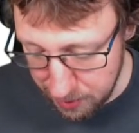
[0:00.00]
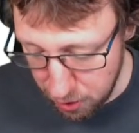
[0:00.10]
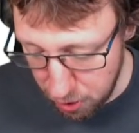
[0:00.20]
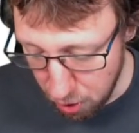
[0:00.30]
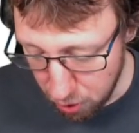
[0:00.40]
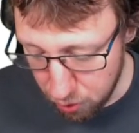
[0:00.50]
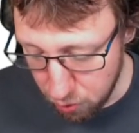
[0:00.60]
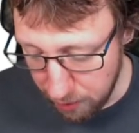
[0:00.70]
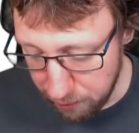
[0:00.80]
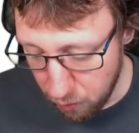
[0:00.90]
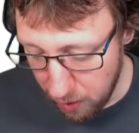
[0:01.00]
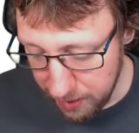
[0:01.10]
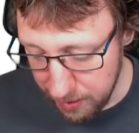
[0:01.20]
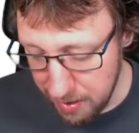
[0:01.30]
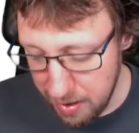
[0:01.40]
log 2 of
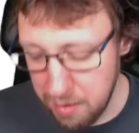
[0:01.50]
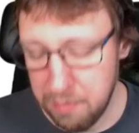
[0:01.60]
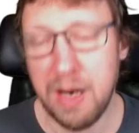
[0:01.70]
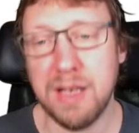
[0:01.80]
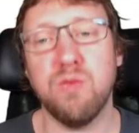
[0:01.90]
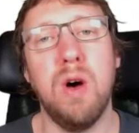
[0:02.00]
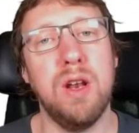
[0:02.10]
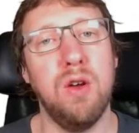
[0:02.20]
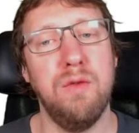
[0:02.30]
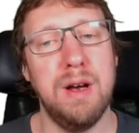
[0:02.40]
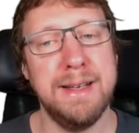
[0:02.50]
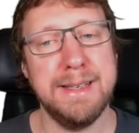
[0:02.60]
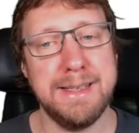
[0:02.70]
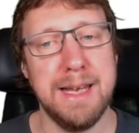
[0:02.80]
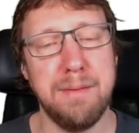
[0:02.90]
1 plus 1 over
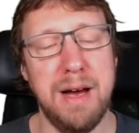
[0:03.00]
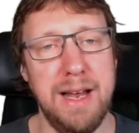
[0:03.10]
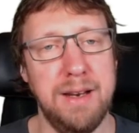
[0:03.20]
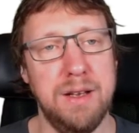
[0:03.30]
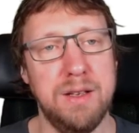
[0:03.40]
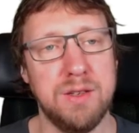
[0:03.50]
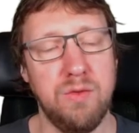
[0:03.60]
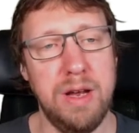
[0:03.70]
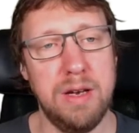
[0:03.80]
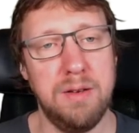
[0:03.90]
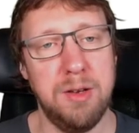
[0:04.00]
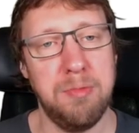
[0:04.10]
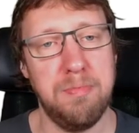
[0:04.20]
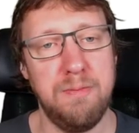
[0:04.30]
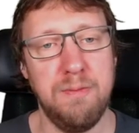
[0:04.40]
sigma n squared.
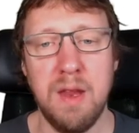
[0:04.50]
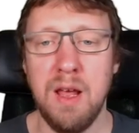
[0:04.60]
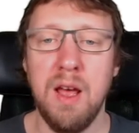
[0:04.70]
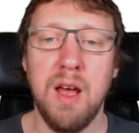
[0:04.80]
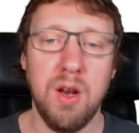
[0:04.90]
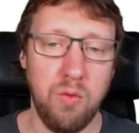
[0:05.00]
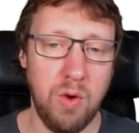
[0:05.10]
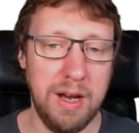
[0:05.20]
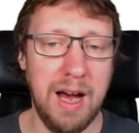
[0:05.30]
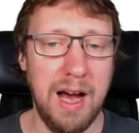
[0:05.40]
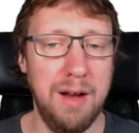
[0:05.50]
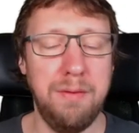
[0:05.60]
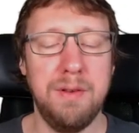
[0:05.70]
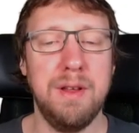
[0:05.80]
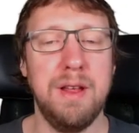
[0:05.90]

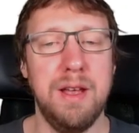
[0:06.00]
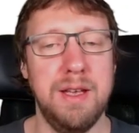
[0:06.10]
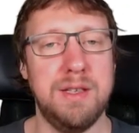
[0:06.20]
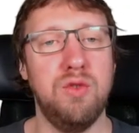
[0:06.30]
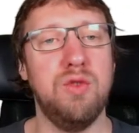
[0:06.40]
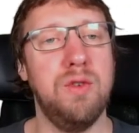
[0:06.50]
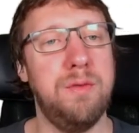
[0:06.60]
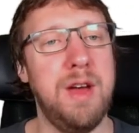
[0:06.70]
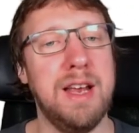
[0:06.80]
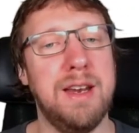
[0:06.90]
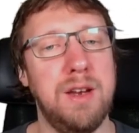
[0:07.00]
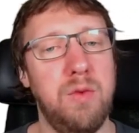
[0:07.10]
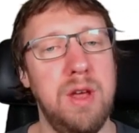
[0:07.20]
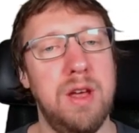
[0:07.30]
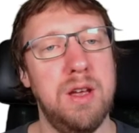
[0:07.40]
1/2 is due to the fact that
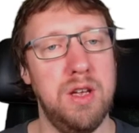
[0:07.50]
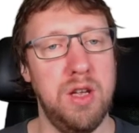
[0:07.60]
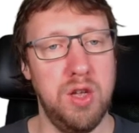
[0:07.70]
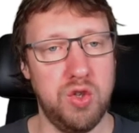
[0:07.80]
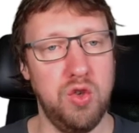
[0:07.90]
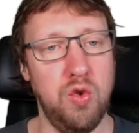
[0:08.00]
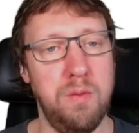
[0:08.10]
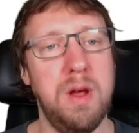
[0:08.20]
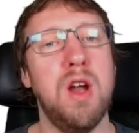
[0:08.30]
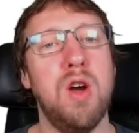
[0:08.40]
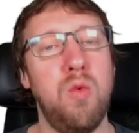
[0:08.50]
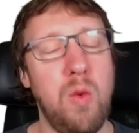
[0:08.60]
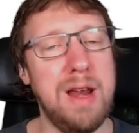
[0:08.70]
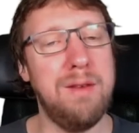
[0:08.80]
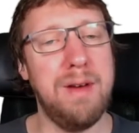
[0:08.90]
we assume a
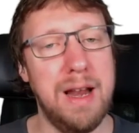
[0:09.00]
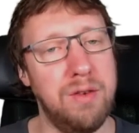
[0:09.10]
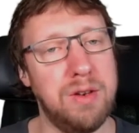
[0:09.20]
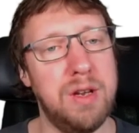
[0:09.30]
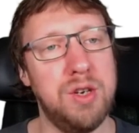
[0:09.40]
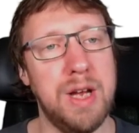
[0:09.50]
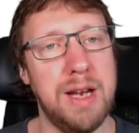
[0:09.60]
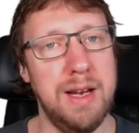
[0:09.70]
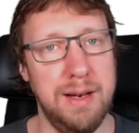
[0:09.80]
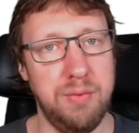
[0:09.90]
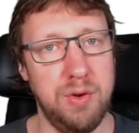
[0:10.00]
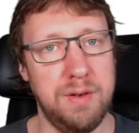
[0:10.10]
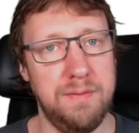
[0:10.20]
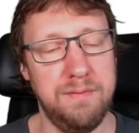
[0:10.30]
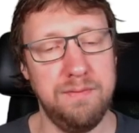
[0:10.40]
real valued channel input.
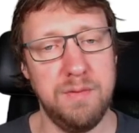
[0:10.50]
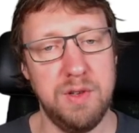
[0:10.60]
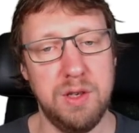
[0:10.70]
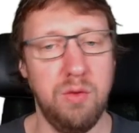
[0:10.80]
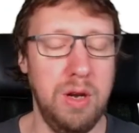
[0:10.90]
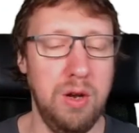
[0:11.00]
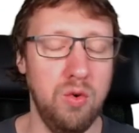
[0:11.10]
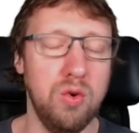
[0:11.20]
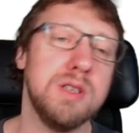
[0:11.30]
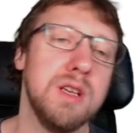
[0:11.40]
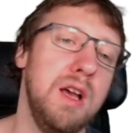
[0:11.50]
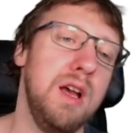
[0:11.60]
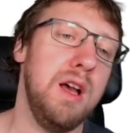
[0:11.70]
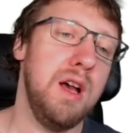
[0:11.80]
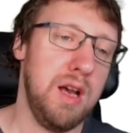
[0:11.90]
So we lose
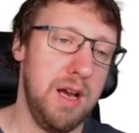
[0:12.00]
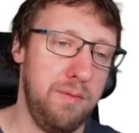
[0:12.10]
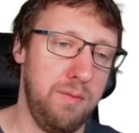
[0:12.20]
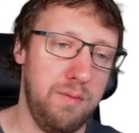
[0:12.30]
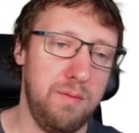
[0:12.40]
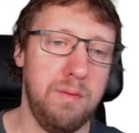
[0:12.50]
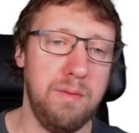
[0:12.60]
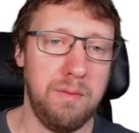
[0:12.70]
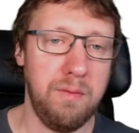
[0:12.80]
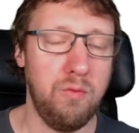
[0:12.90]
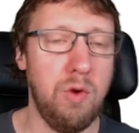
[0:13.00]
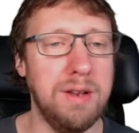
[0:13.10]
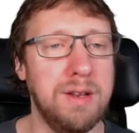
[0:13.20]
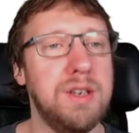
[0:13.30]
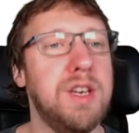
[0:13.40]

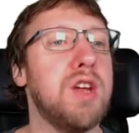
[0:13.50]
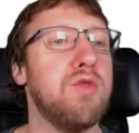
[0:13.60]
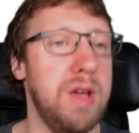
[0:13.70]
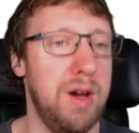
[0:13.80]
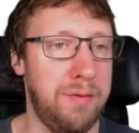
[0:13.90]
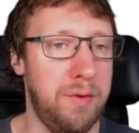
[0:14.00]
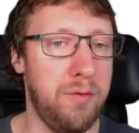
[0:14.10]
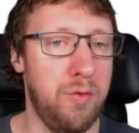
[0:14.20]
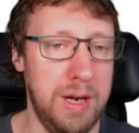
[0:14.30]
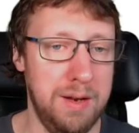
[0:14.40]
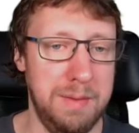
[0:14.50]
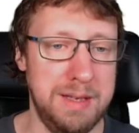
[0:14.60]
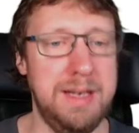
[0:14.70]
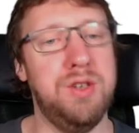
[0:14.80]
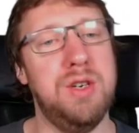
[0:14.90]
1 degree of freedom essentially.